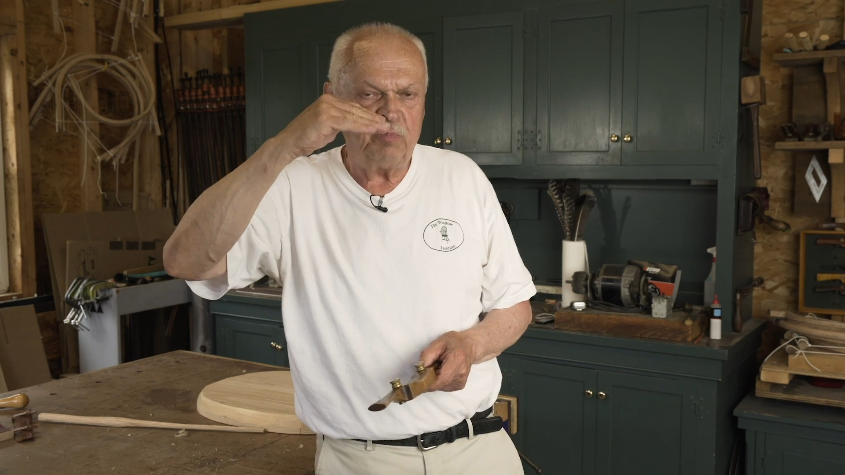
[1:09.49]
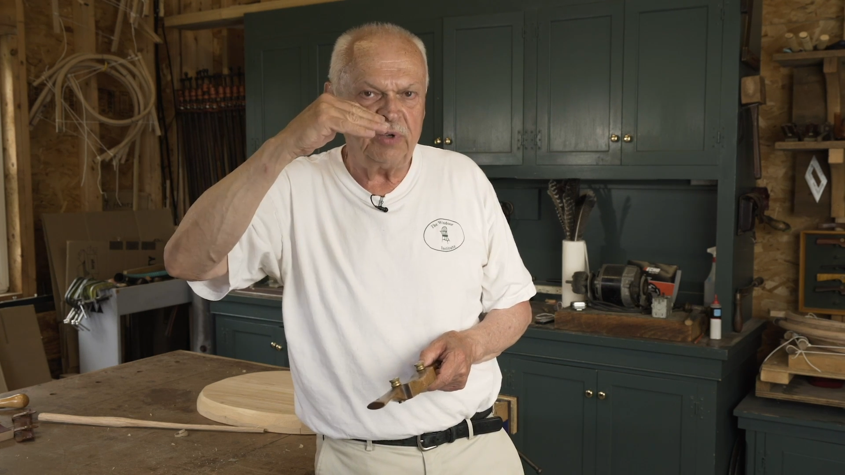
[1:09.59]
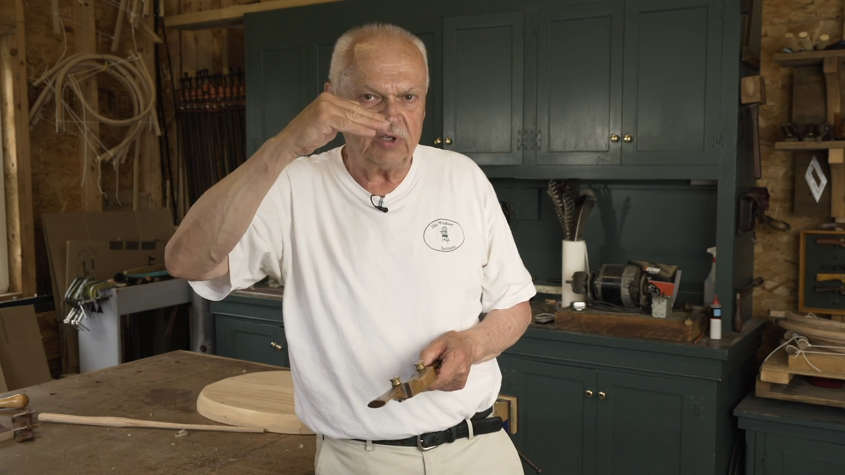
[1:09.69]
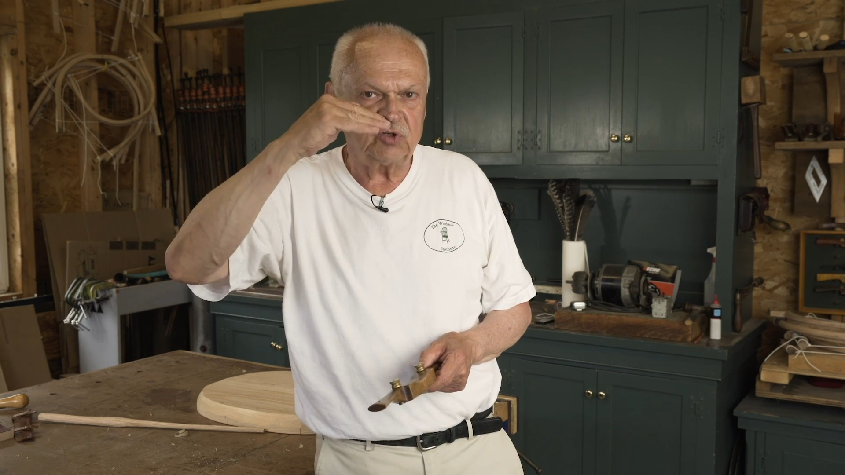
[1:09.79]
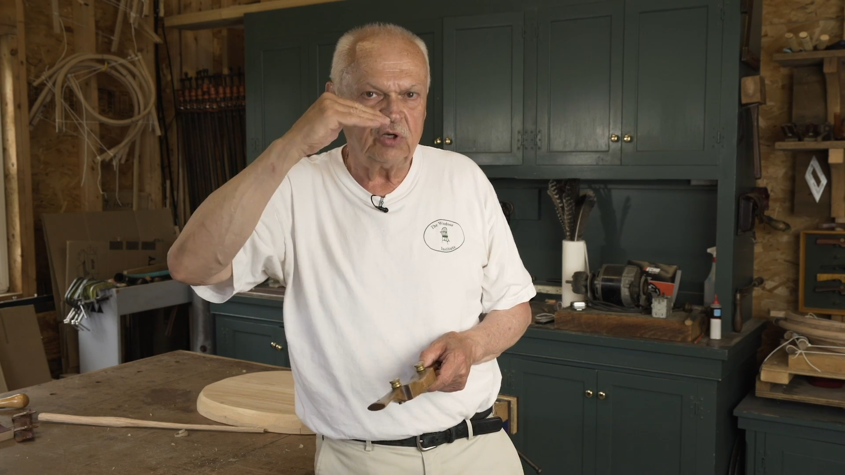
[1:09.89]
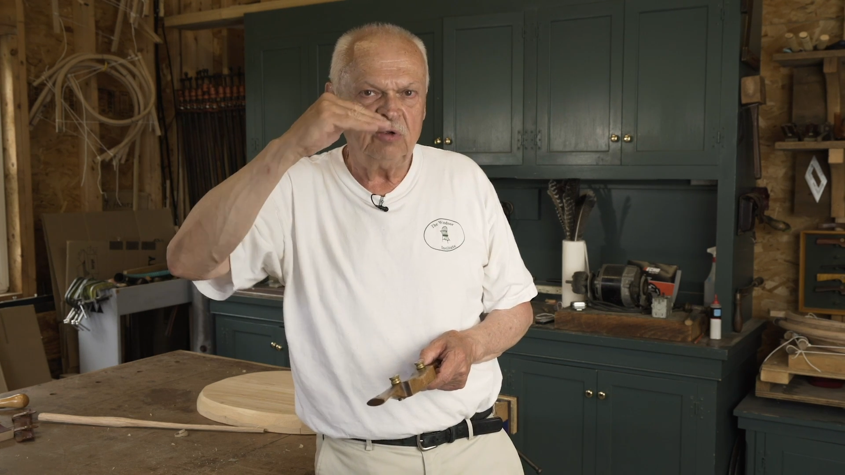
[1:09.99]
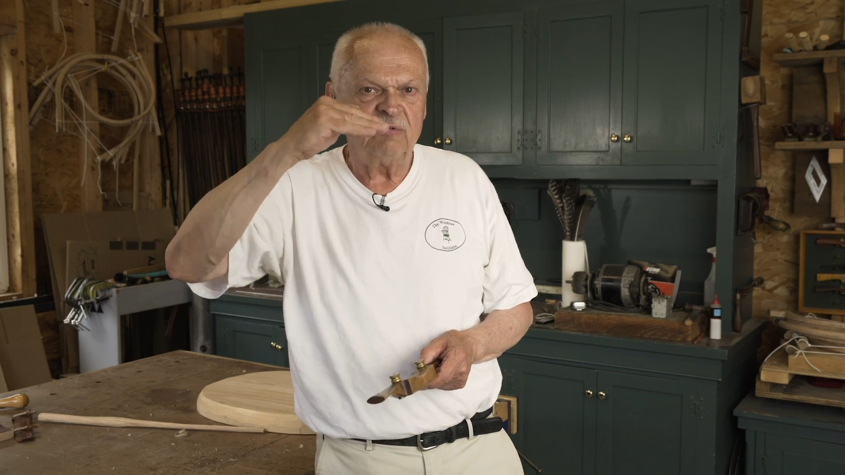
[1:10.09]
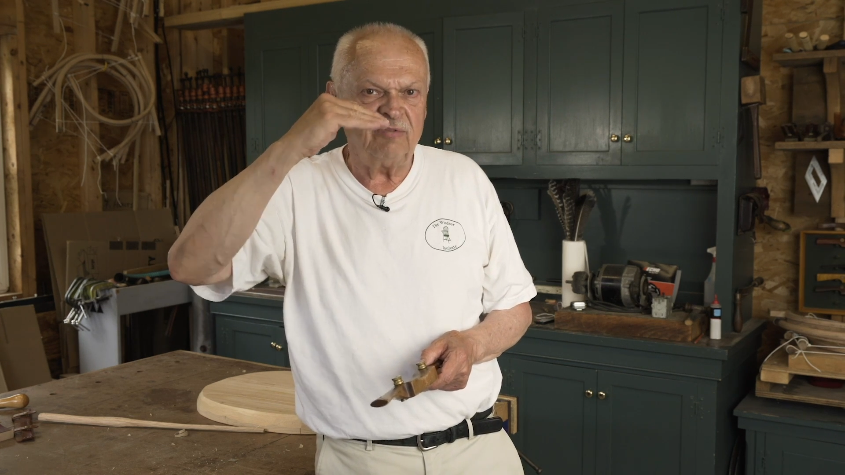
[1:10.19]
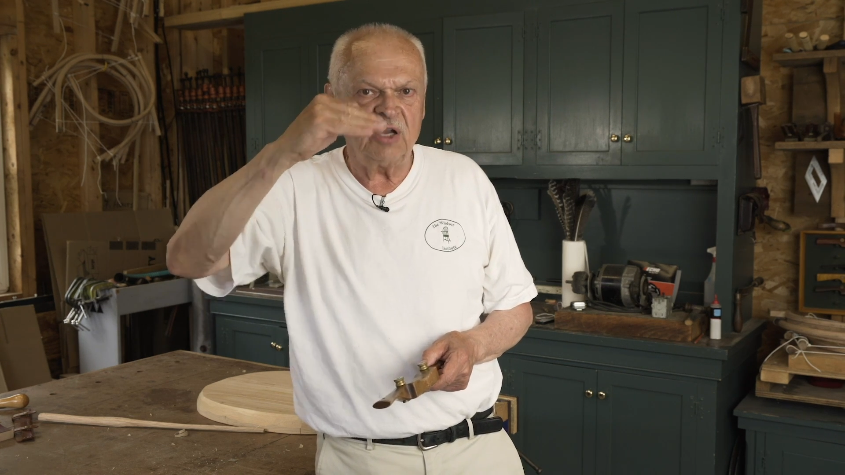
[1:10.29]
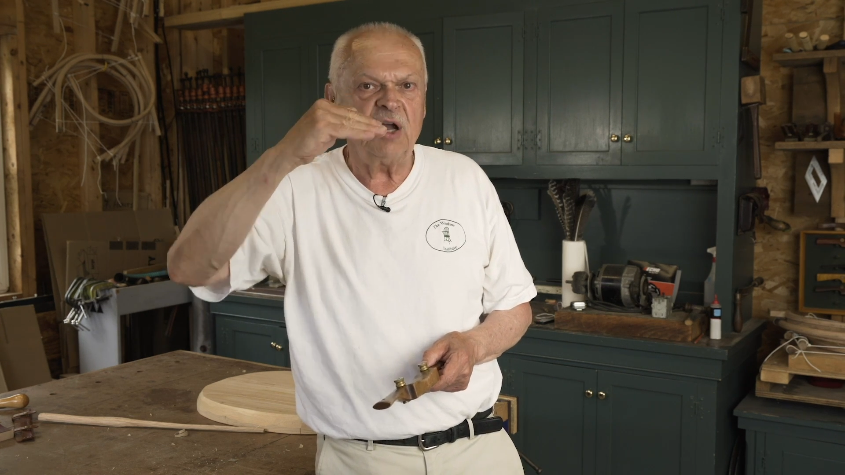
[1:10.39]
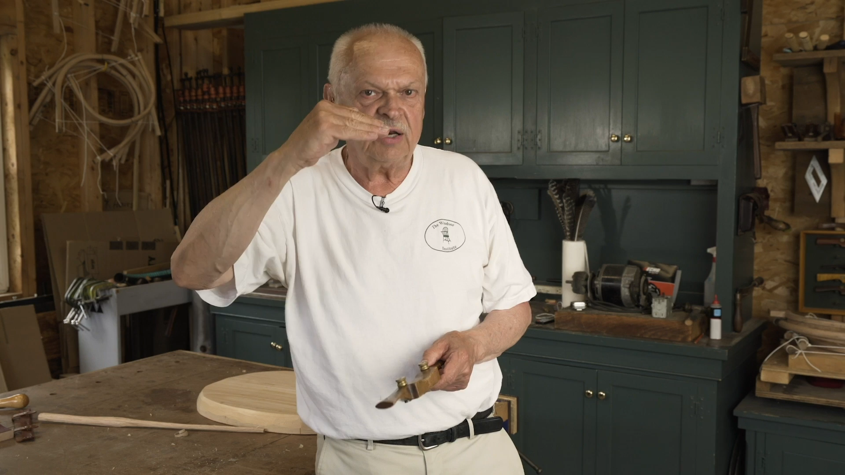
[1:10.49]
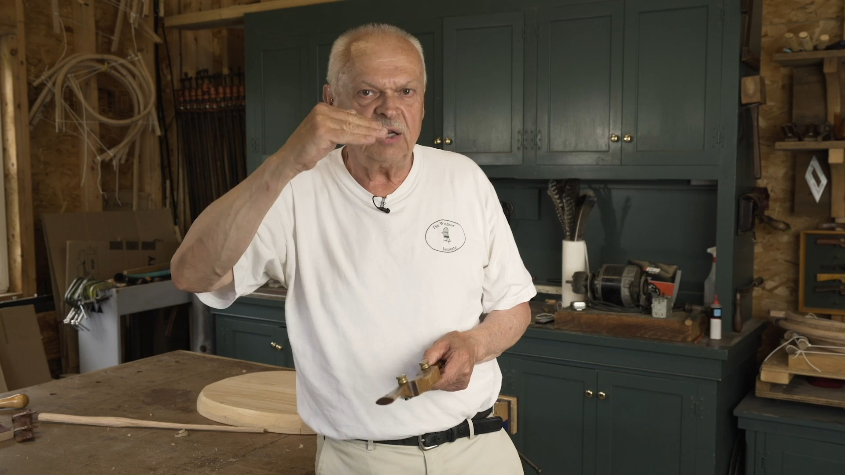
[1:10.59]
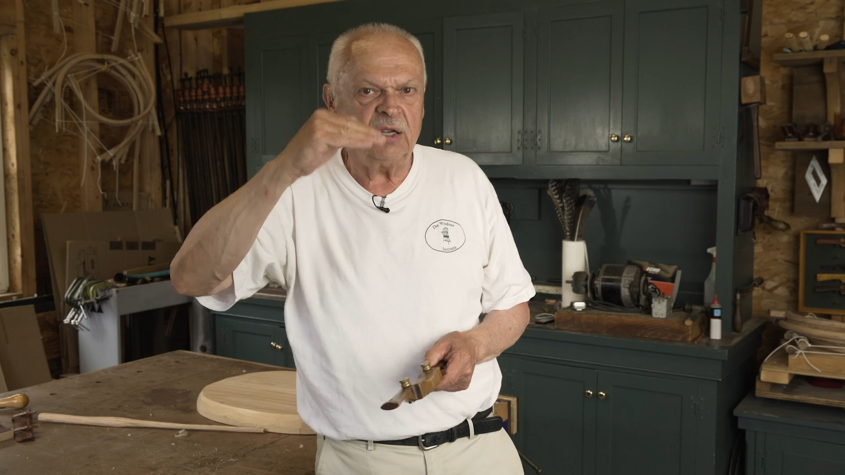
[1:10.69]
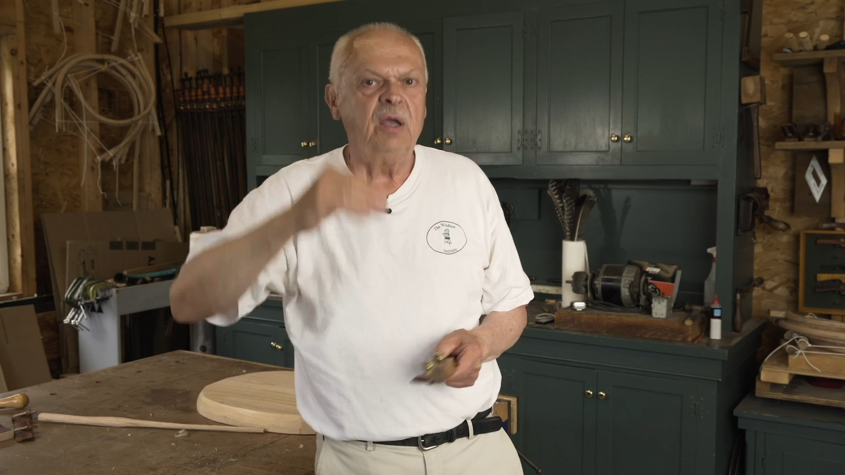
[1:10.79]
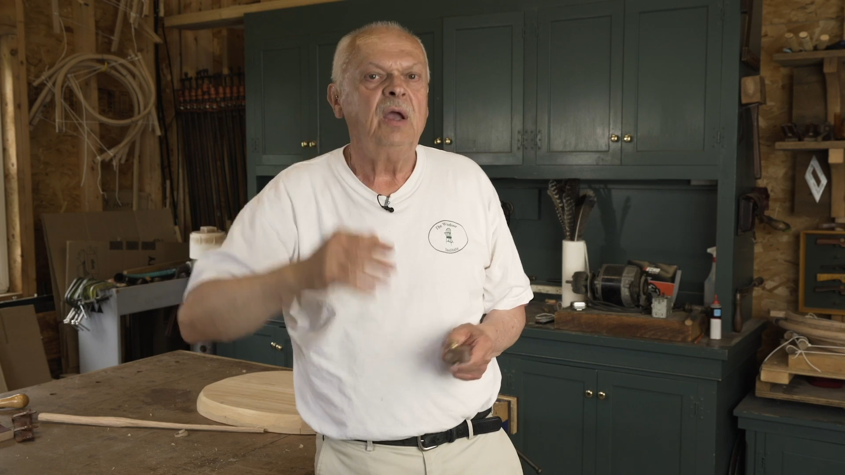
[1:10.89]
pitch for
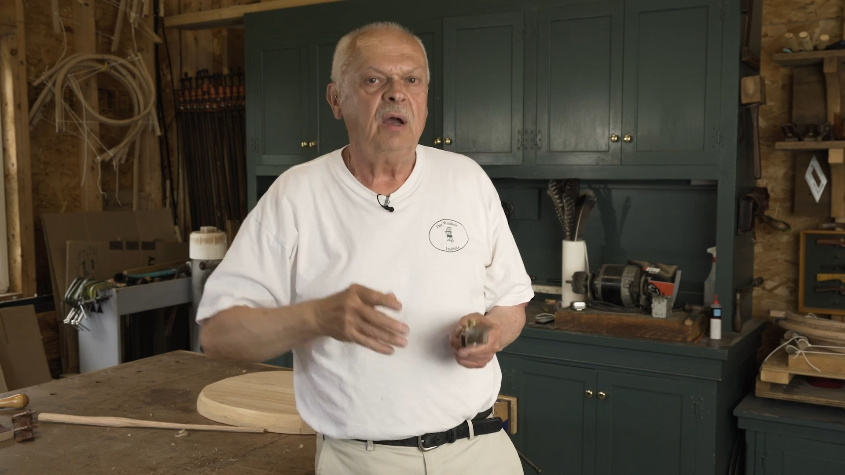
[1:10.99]
cutting